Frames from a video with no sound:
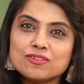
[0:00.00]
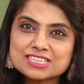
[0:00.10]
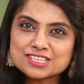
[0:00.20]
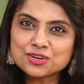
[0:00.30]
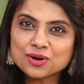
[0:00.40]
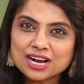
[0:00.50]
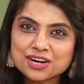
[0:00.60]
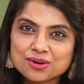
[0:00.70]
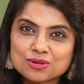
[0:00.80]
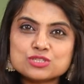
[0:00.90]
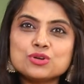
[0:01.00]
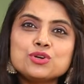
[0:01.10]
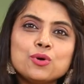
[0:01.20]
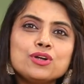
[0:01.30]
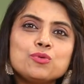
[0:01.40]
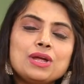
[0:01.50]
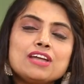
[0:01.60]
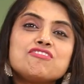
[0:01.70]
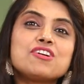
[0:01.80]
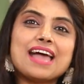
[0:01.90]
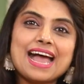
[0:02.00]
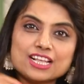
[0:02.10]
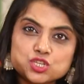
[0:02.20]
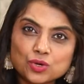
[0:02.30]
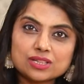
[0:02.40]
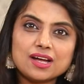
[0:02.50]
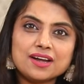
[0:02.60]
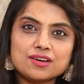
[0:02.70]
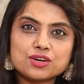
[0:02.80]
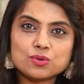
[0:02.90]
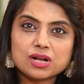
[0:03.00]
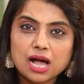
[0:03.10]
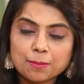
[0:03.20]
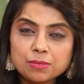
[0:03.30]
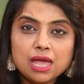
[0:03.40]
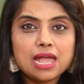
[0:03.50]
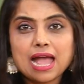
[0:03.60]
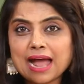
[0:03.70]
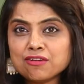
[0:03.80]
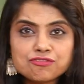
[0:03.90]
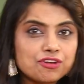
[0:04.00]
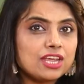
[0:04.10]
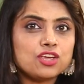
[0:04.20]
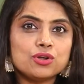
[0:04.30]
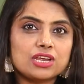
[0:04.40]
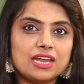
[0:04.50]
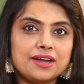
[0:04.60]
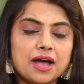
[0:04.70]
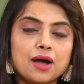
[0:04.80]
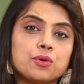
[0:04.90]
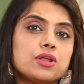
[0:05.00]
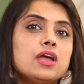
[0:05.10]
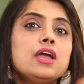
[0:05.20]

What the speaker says: always in your control. So don't wait for actual thunder to come and freak your kid out.